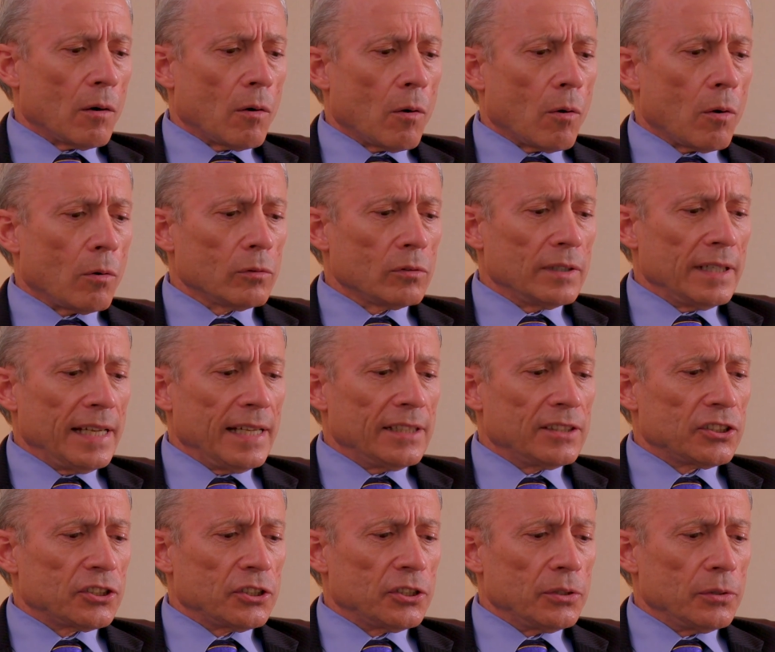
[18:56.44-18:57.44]
all
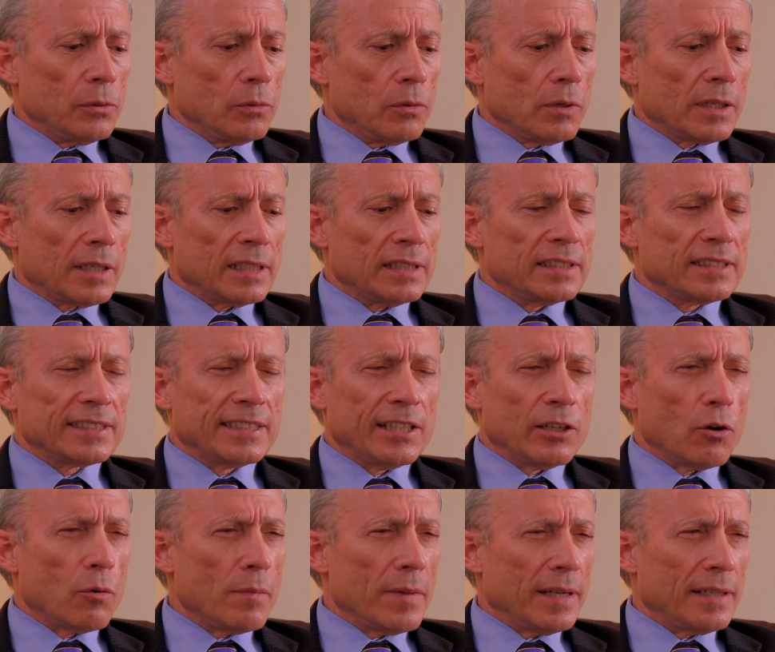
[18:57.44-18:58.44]
leads to
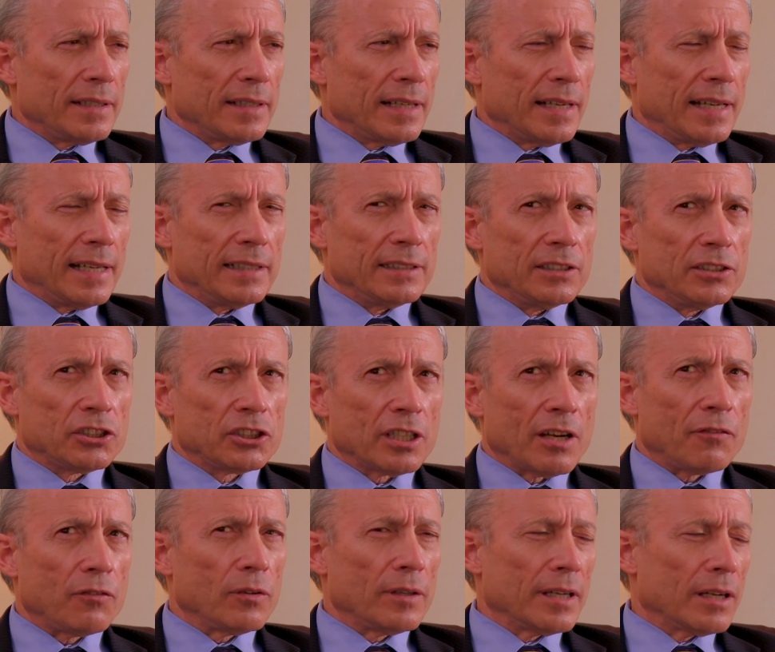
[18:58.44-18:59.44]
concealment and
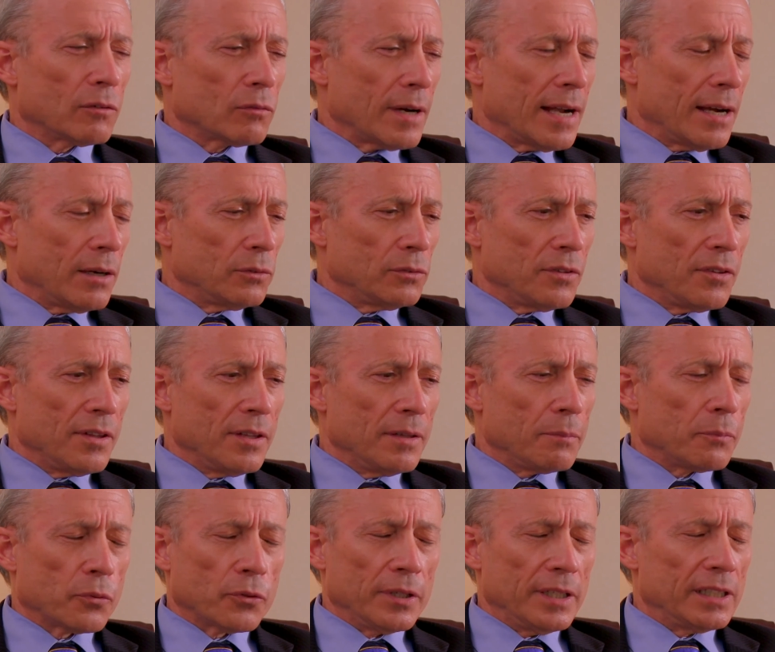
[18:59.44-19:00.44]
shuffling around the
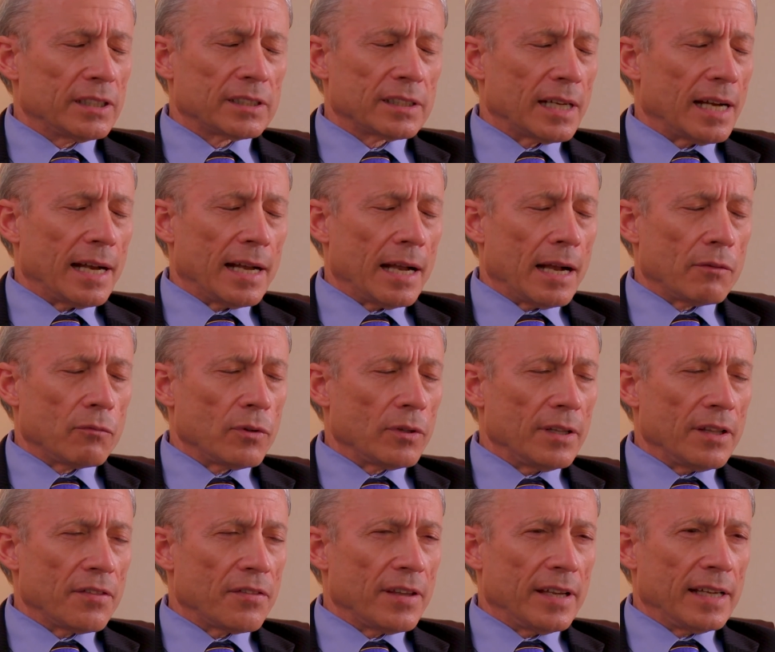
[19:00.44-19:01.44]
priest. I really
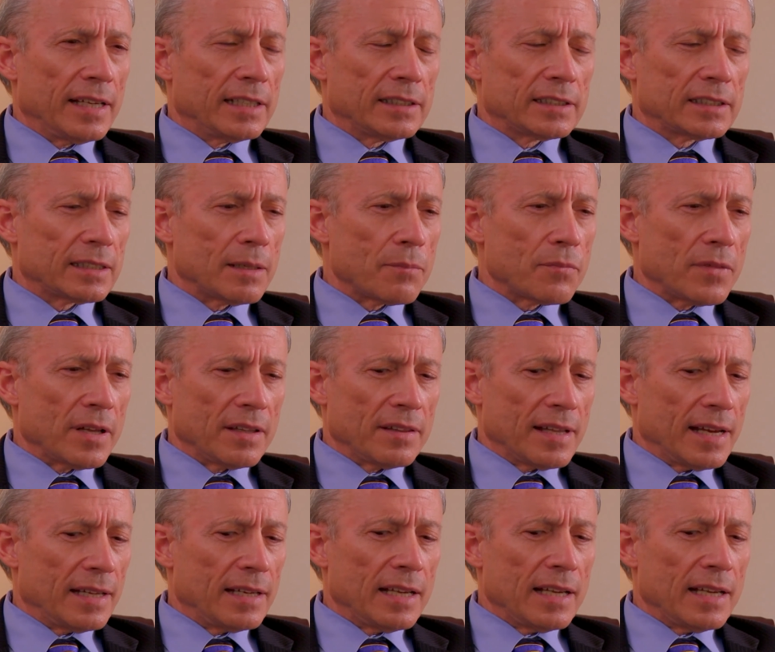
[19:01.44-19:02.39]
think it's something that